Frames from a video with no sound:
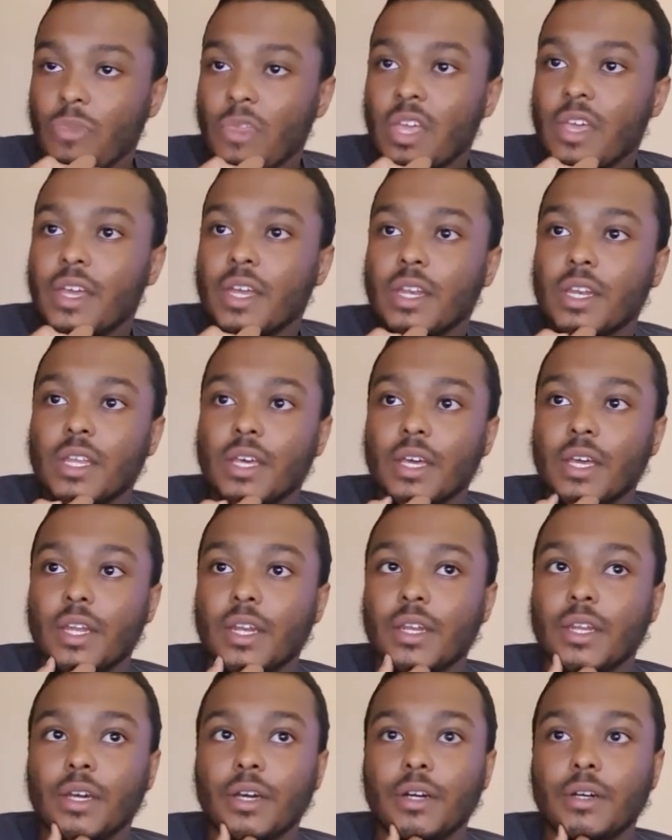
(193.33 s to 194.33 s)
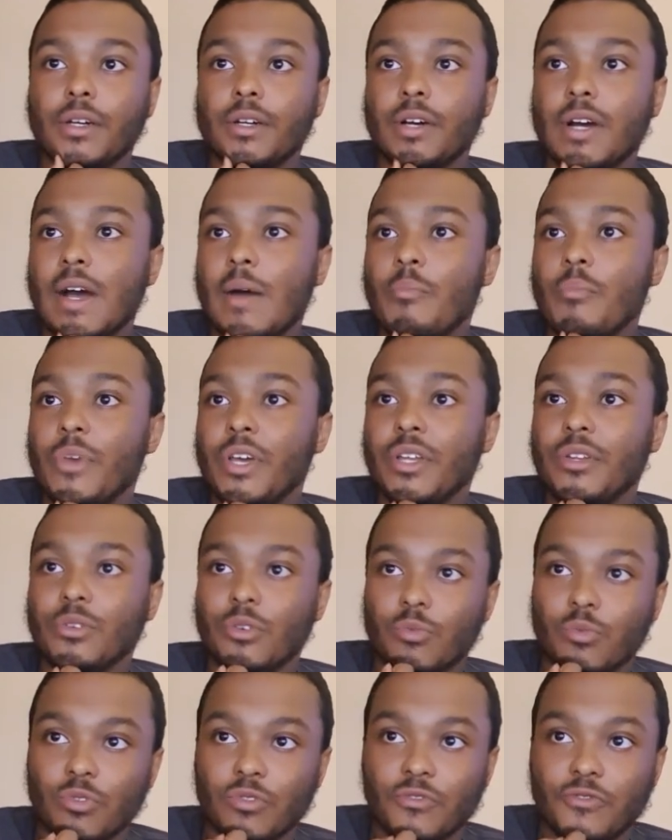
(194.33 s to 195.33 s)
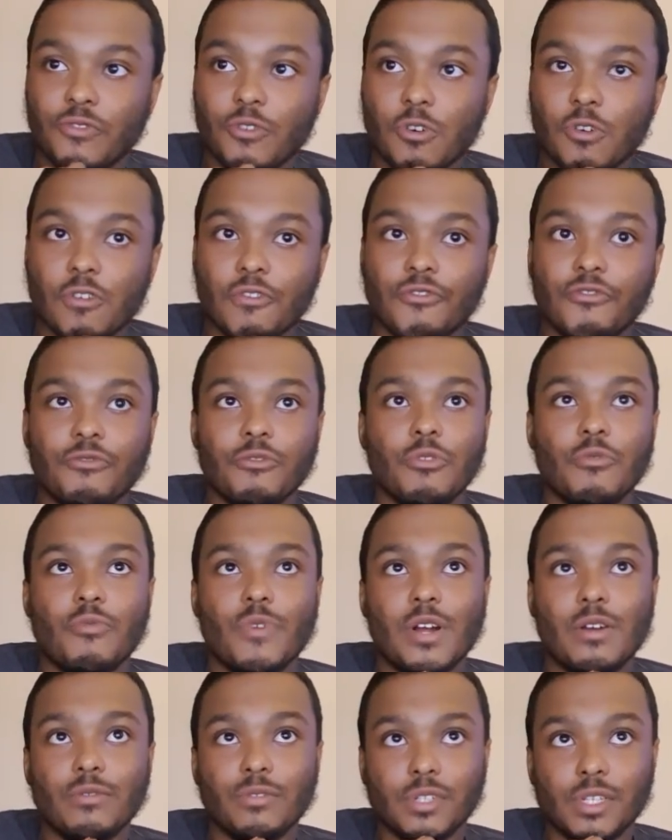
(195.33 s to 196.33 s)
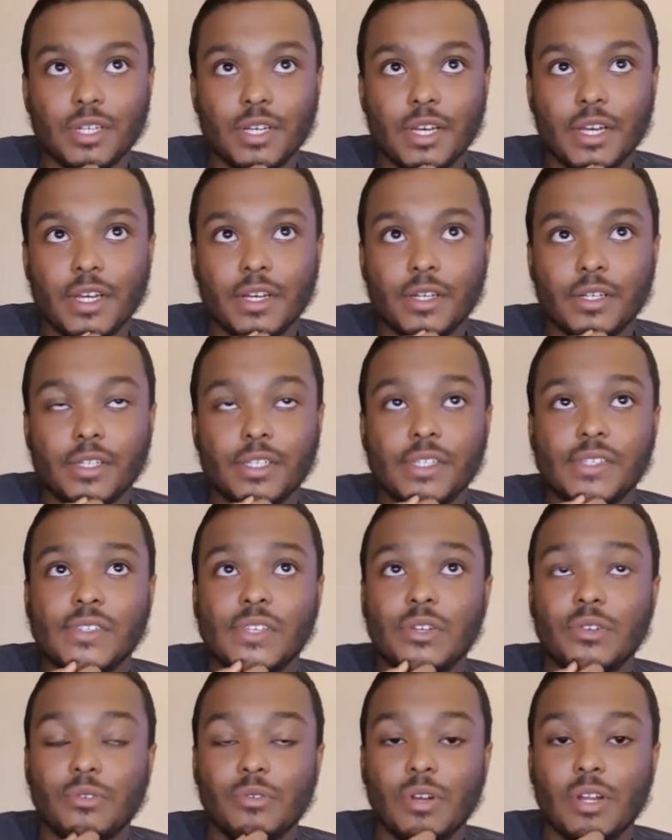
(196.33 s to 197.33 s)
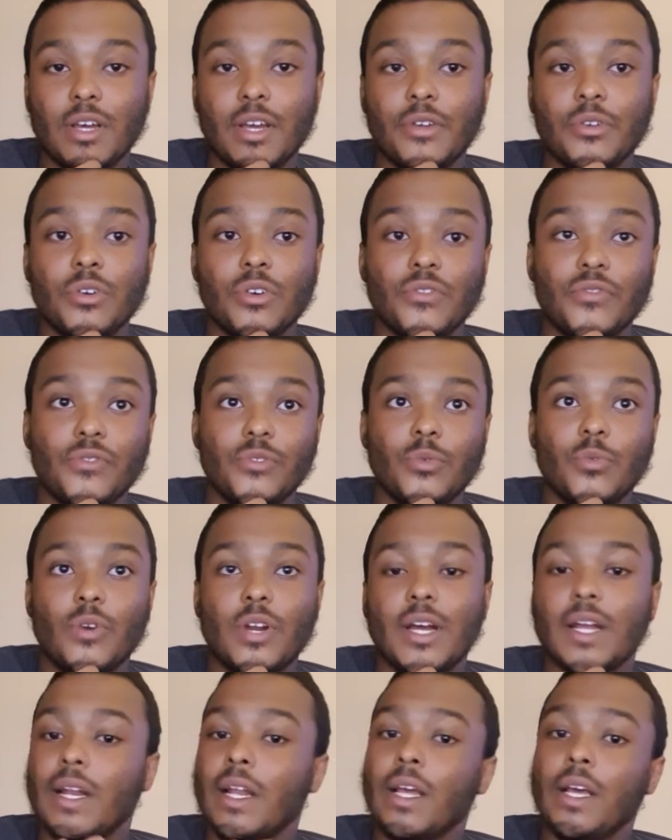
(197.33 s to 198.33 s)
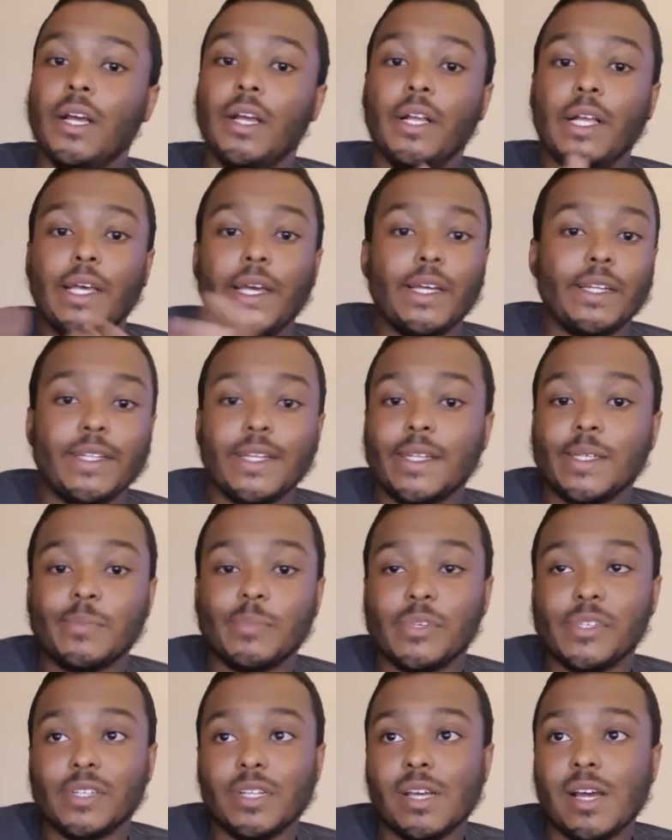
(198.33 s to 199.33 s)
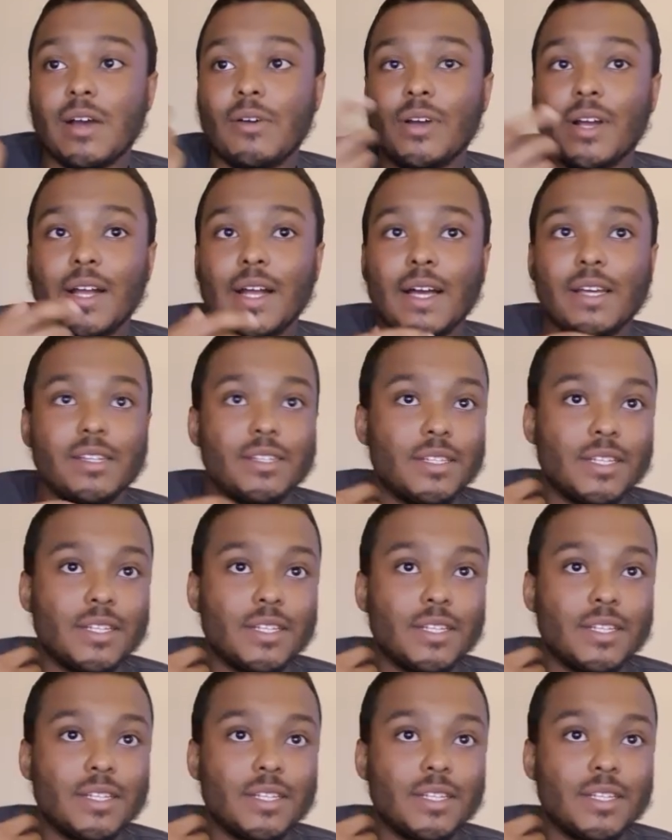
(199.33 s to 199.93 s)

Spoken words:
And then I made a revolve around the center line of the rod, and that is basically how I got it.